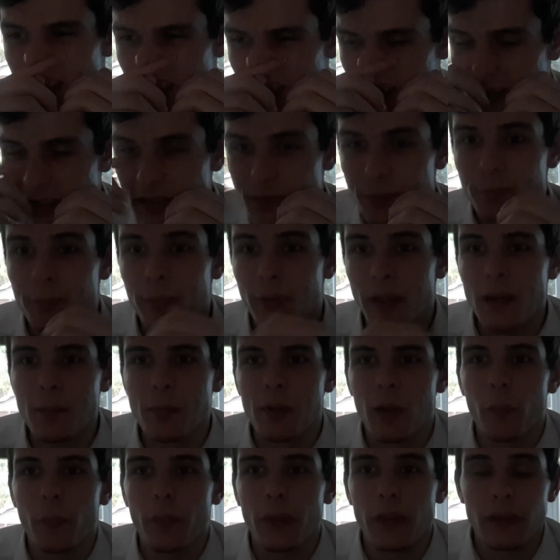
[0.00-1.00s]
there's
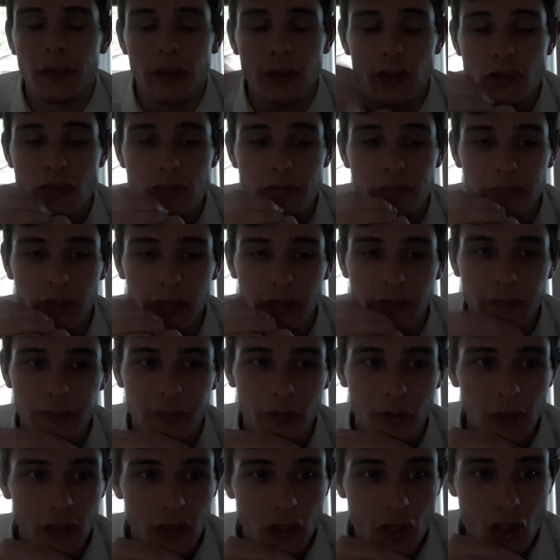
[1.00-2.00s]
people out there that, like,
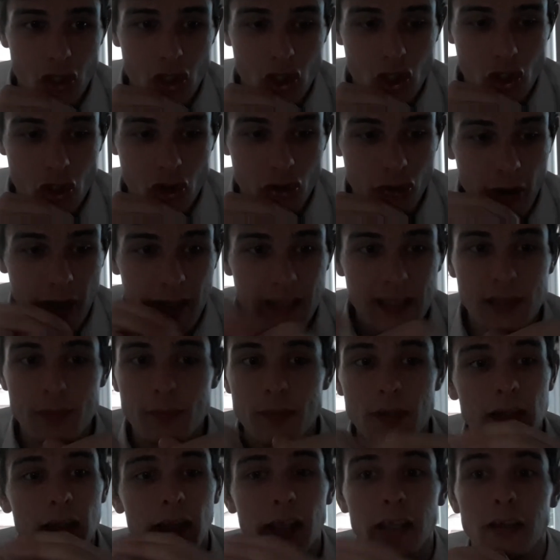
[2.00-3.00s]
fucking treat
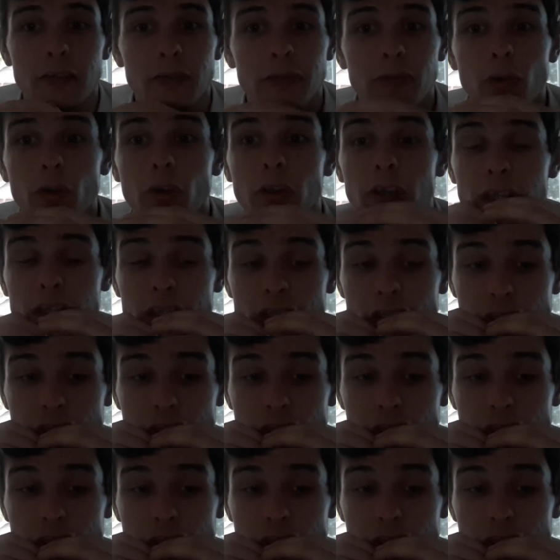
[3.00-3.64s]
me like fucking